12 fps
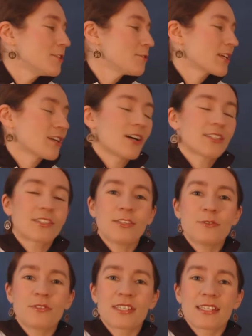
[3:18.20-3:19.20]
You can also
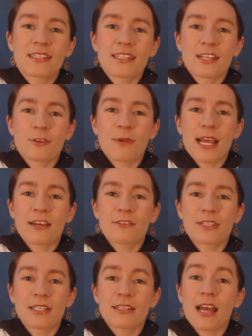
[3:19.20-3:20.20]
use stick
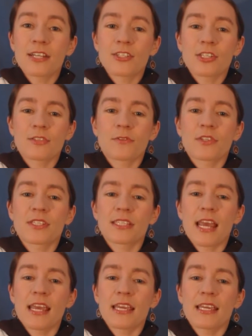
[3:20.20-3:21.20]
around not just for
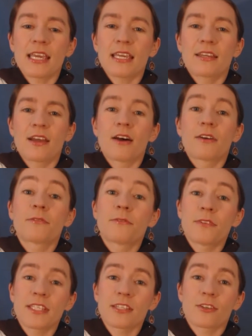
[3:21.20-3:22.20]
staying in a
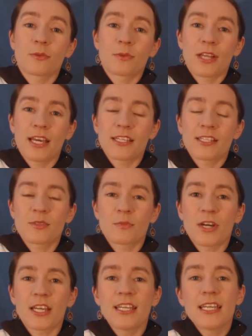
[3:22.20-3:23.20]
physical place,
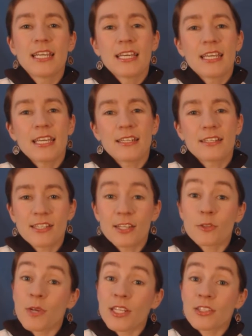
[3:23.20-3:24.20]
but in a
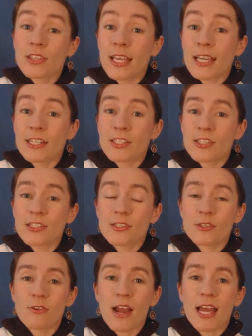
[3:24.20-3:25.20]
situation like I just
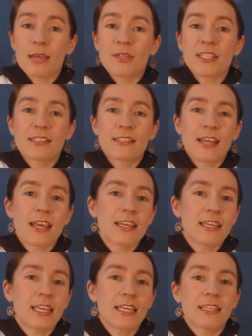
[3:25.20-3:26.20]
described,
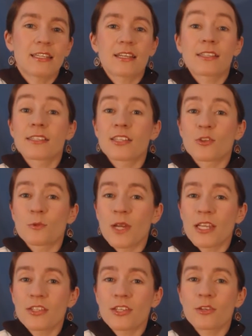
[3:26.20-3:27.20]
staying in a
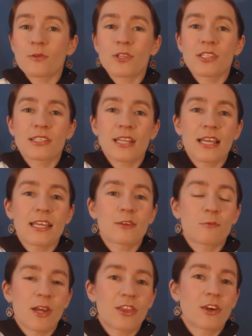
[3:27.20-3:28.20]
situation or
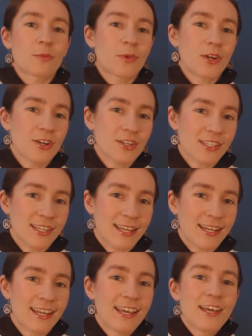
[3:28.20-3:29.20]
staying with a
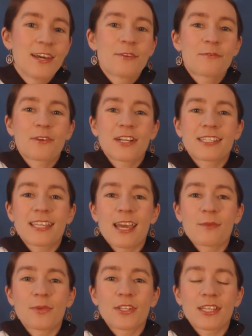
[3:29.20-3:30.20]
person. For
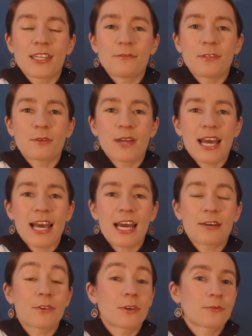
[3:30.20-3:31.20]
example, if you
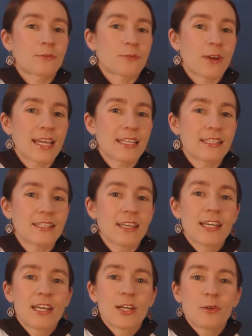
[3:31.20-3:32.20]
have a friend
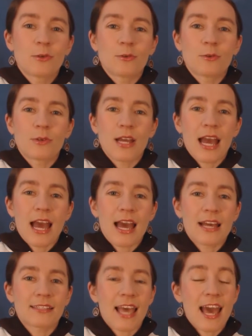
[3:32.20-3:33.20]
who
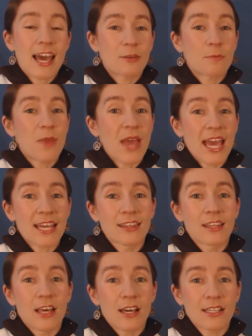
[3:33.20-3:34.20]
has had
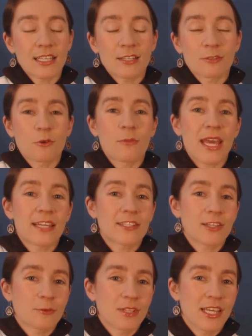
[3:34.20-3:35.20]
bad luck in
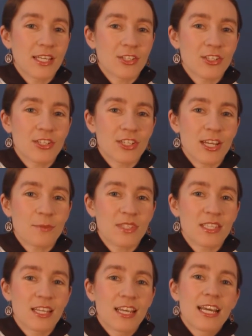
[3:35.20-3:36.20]
romantic
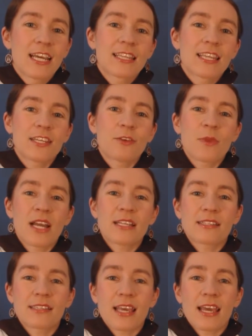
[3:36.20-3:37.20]
relationships, then you
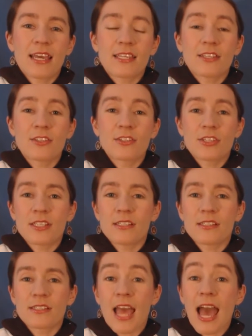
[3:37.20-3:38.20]
might say
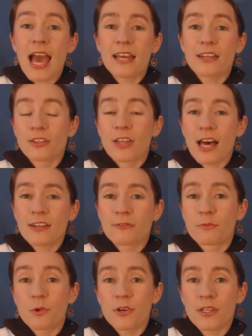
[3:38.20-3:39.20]
she's had a lot
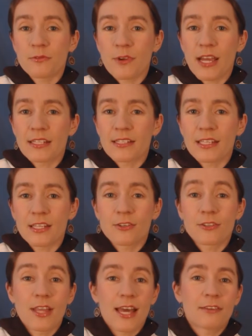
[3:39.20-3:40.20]
of boyfriends in
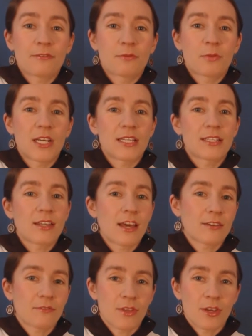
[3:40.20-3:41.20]
her life, but
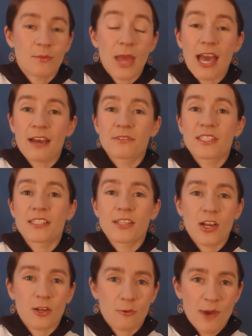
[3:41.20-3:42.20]
none of them have
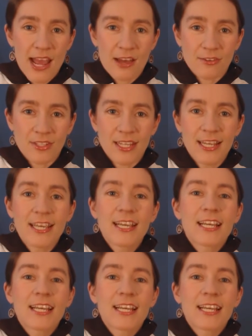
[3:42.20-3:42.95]
stuck around.